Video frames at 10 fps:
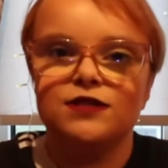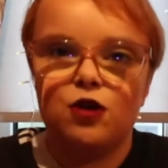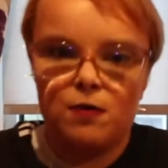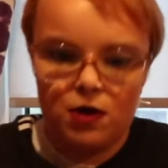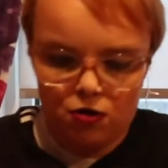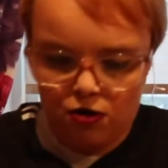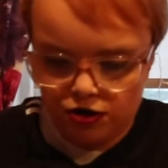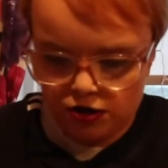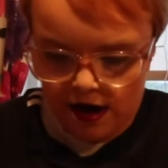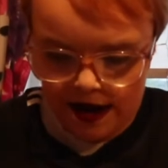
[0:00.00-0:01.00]
oh my
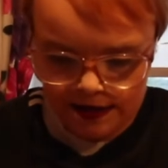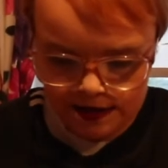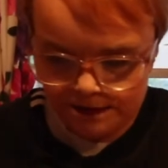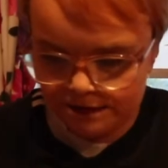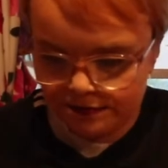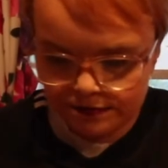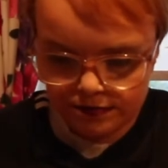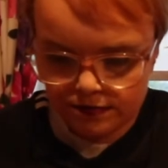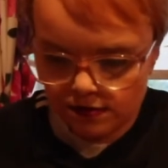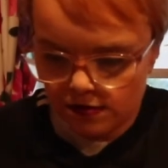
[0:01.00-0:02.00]
god, guys.
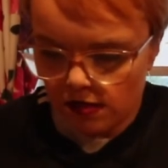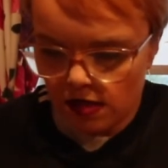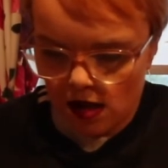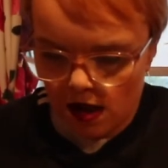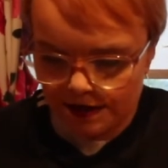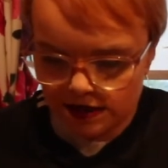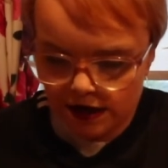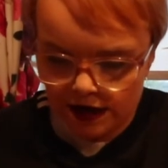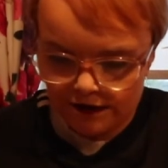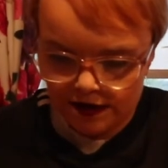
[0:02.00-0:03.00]
I'm
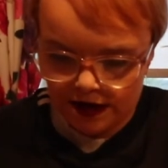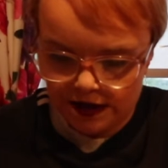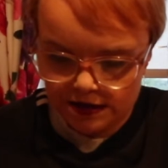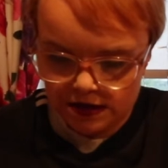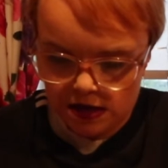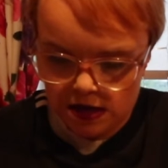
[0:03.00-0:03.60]
excited for these.